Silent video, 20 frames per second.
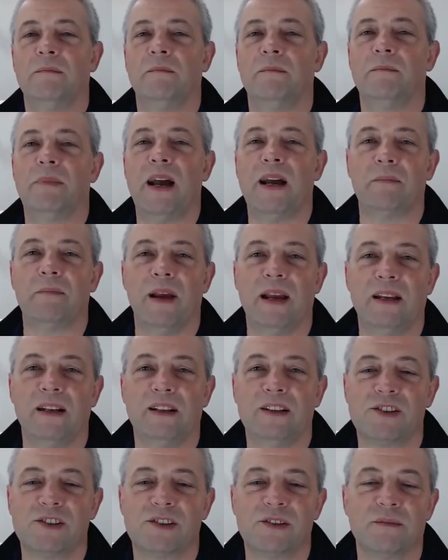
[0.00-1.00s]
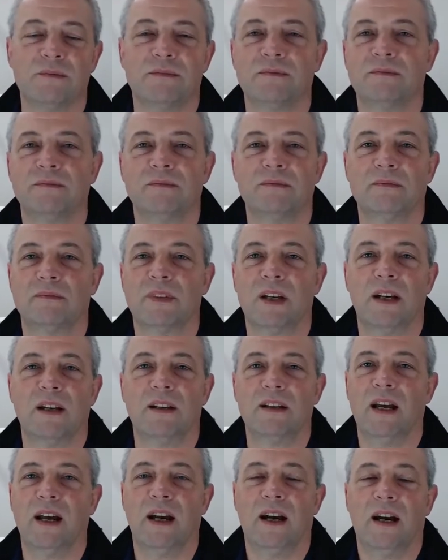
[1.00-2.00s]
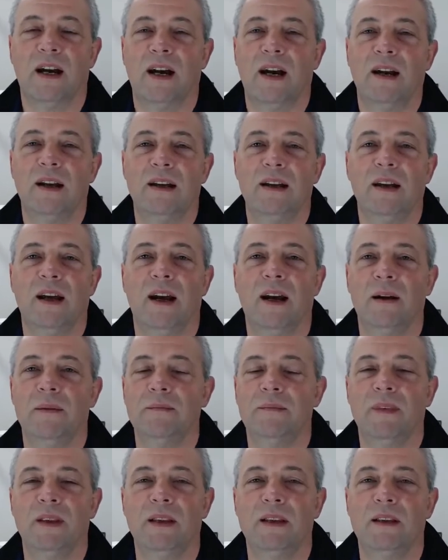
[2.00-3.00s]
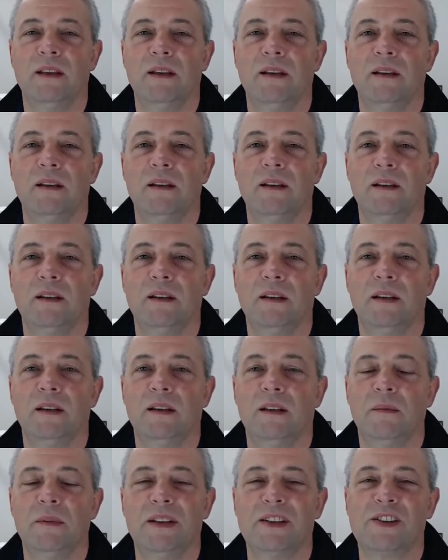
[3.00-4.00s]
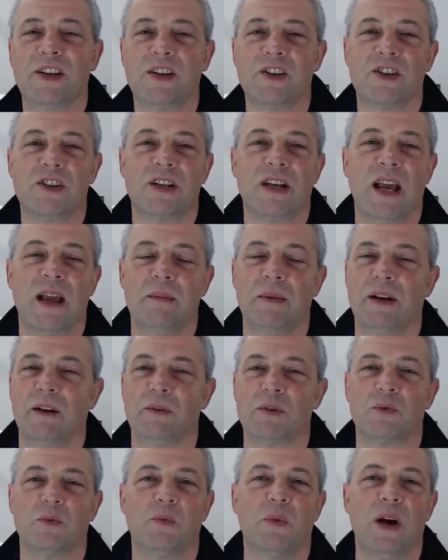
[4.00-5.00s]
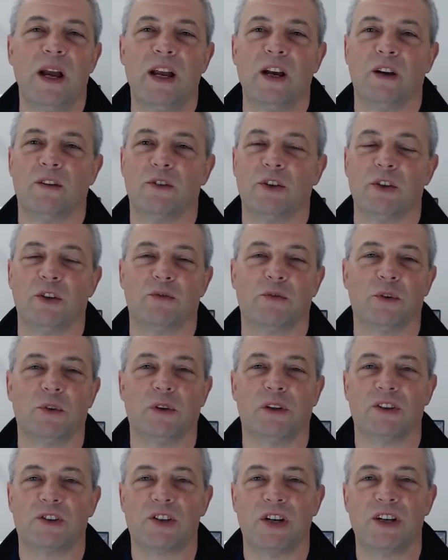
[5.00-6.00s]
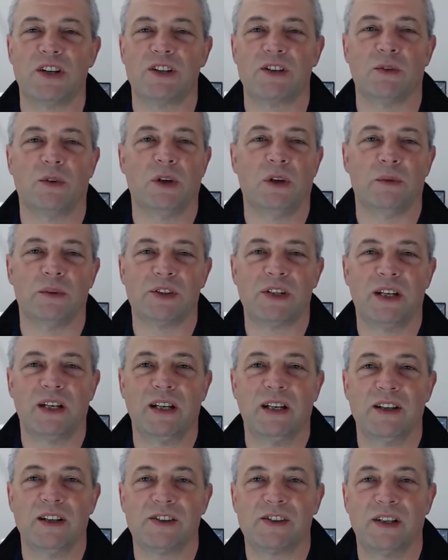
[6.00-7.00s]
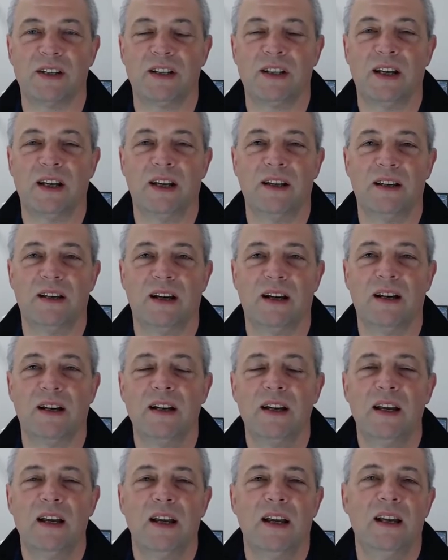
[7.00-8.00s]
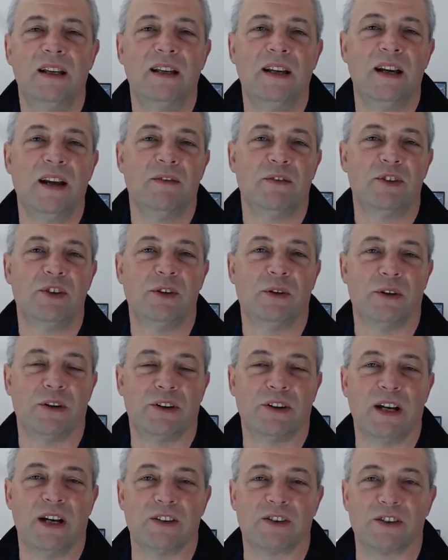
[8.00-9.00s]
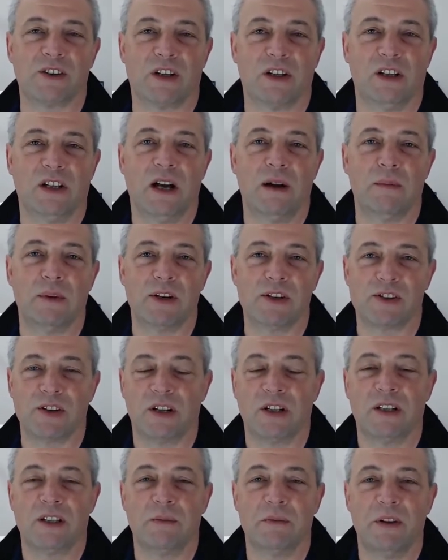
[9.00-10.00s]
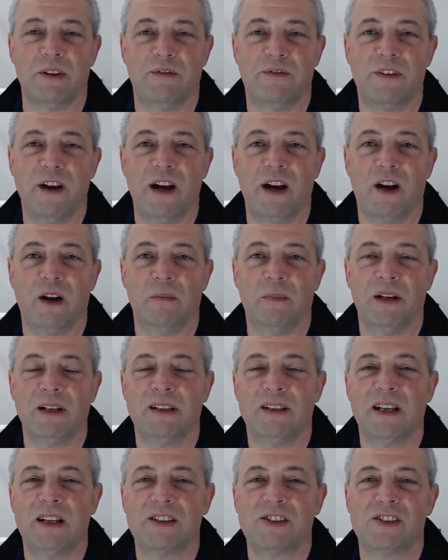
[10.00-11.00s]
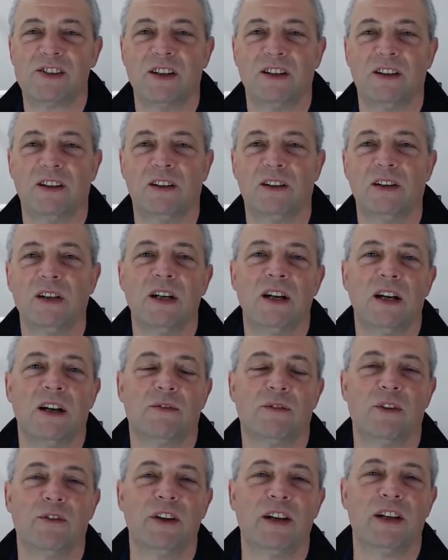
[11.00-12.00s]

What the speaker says: maintenance. Yeah, I mean, this engine came in, it was way overdue for an oil change. The oil was hideous, and it did have 200,000 kilometers on it, to be fair, but that's still, for a vehicle that's